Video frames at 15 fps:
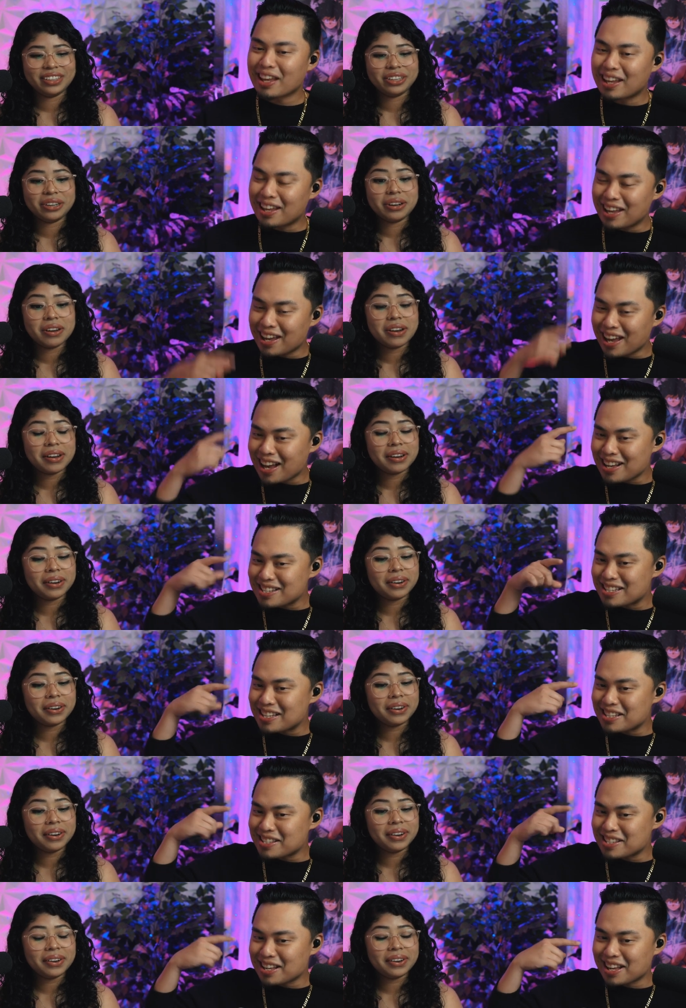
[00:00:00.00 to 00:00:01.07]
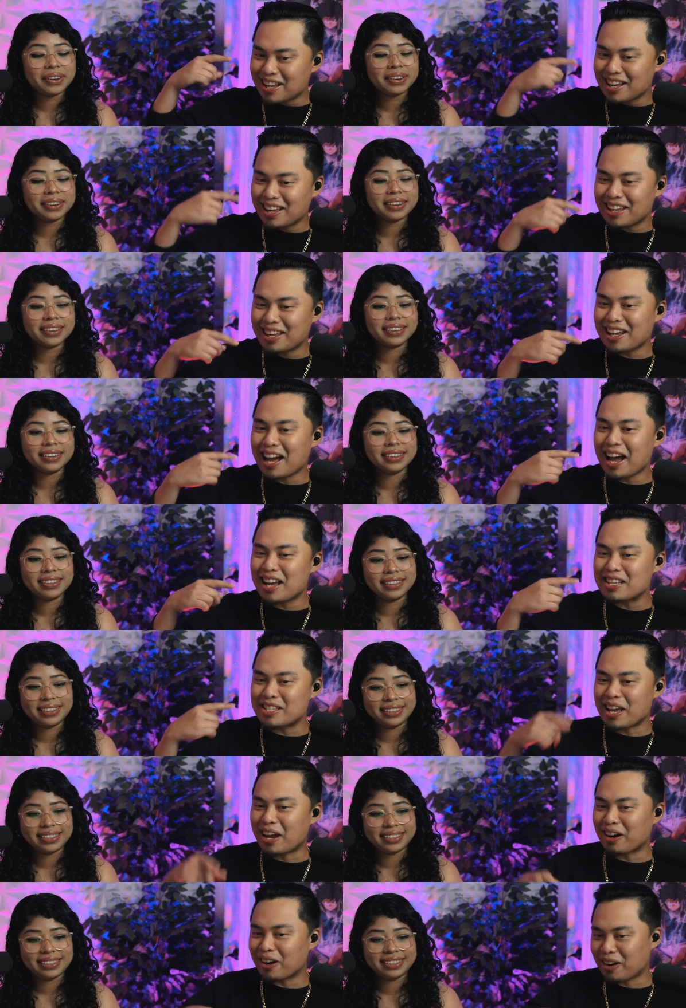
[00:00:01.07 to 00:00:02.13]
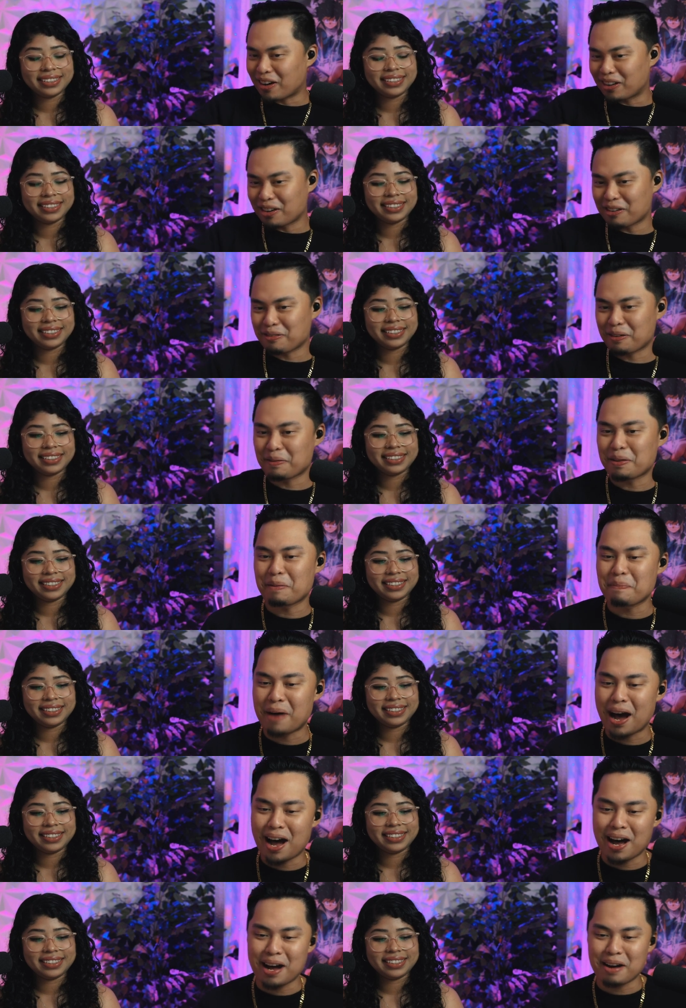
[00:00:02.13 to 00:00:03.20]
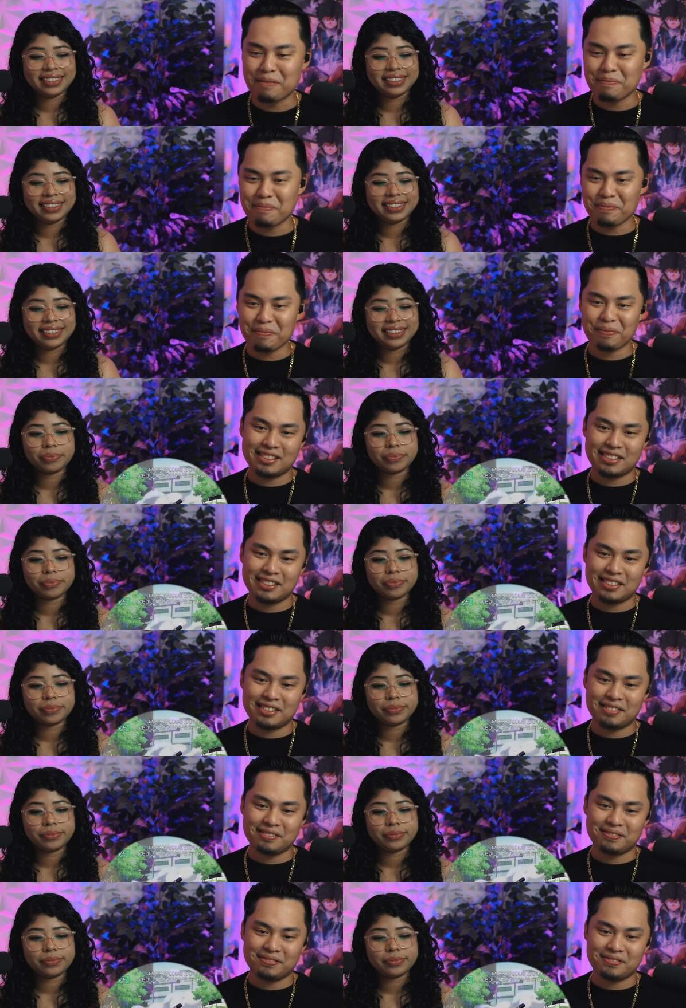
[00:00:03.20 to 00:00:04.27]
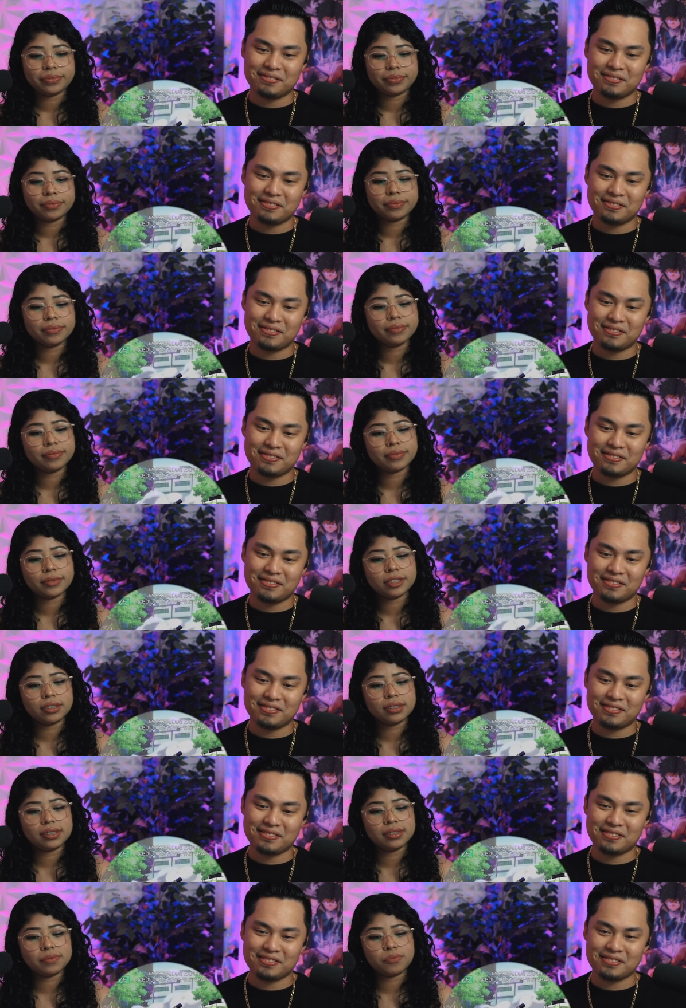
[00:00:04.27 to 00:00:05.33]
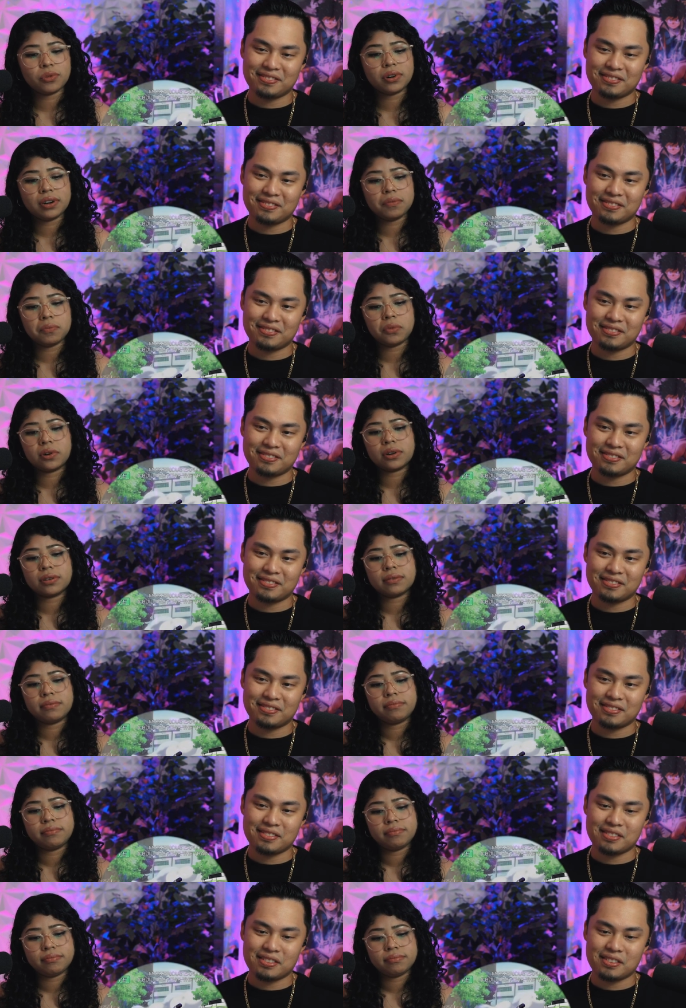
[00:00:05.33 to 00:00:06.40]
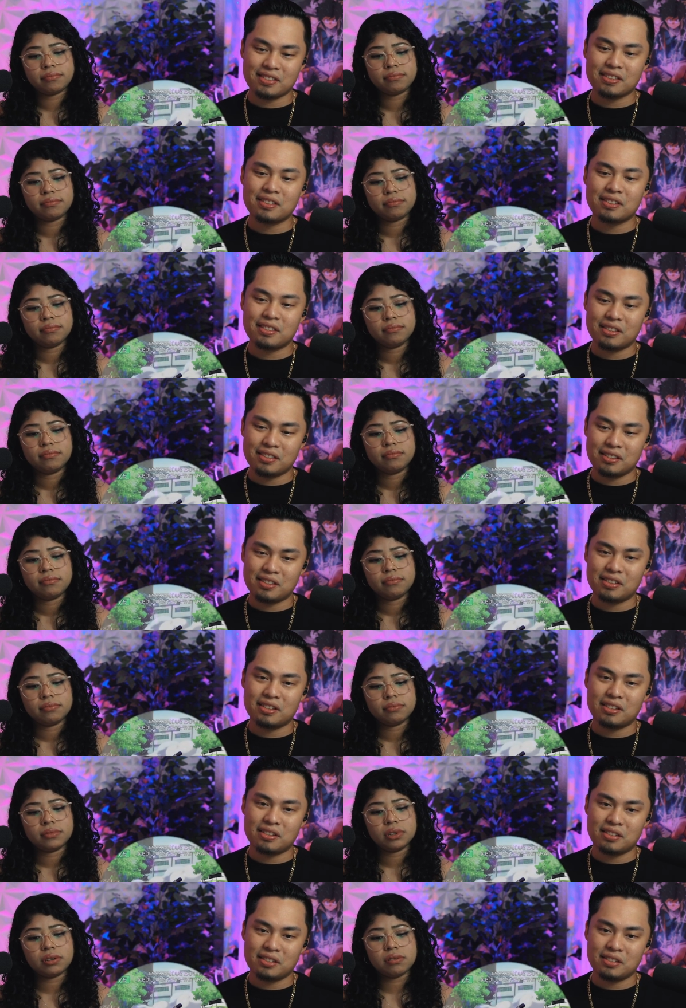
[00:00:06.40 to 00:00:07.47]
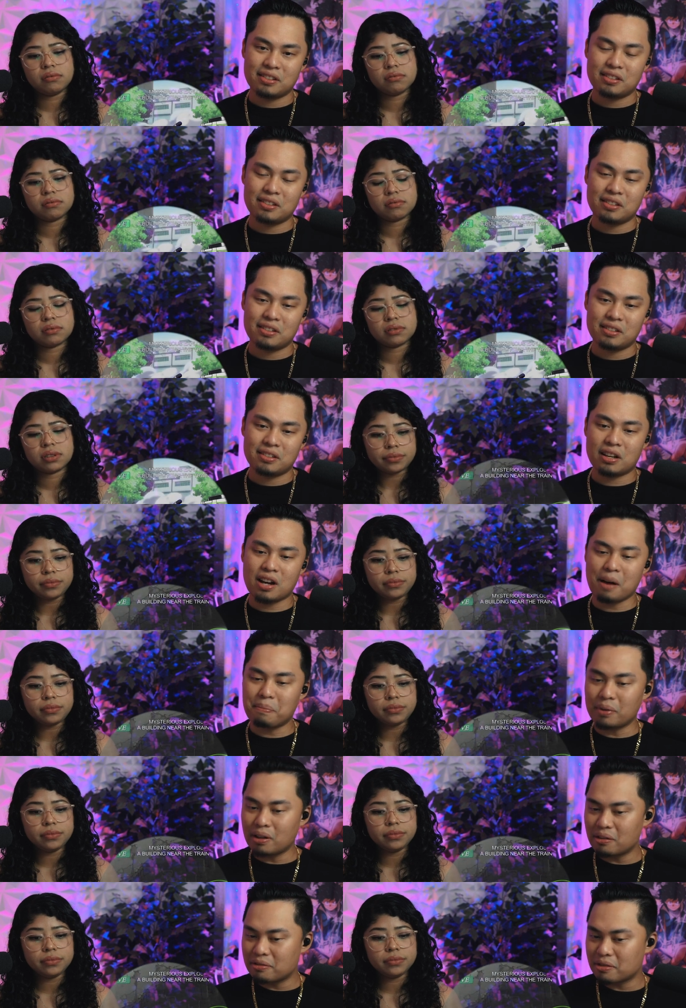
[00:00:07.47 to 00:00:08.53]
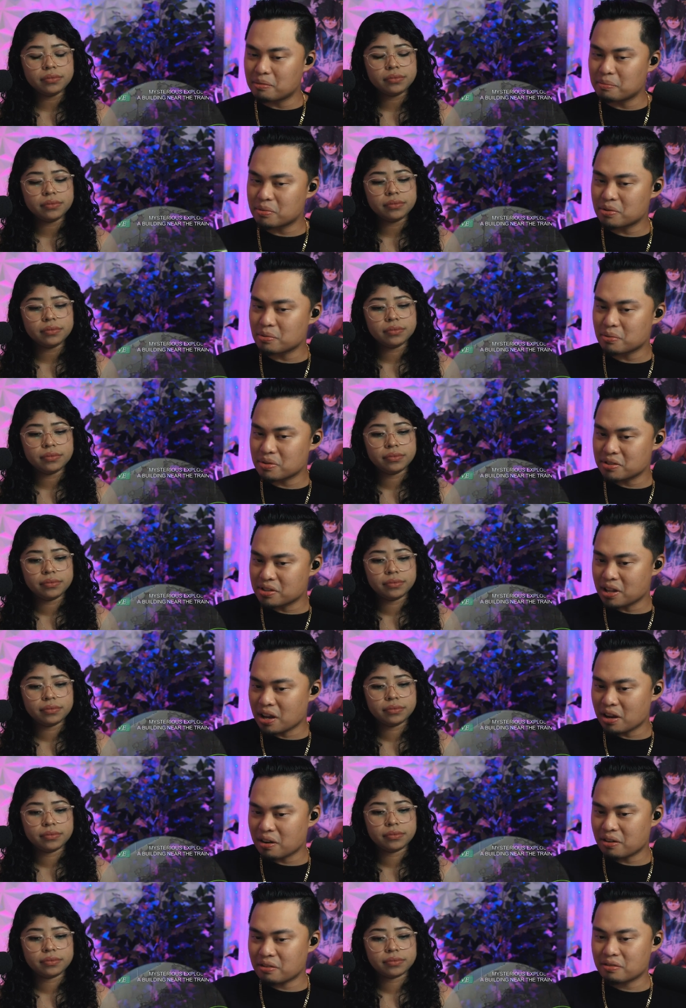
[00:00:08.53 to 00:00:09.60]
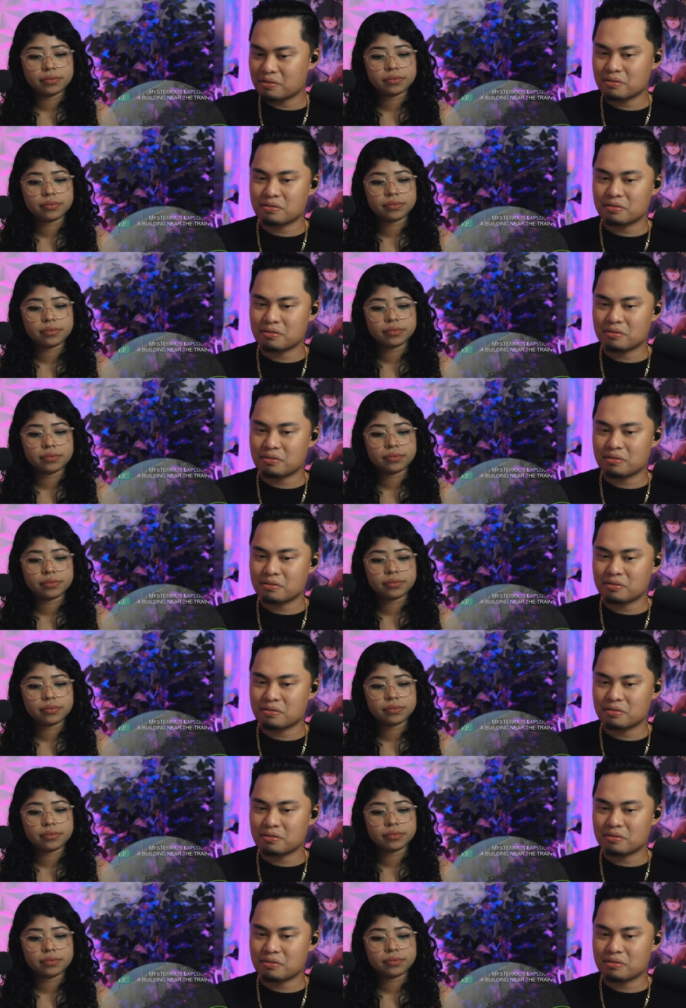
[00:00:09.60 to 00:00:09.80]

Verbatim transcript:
Speaker 1: He has his uh, he got his hair color from the mom hmm,
Speaker 2: hmm, So there's more and more ghosts
Speaker 1: A couple of them was there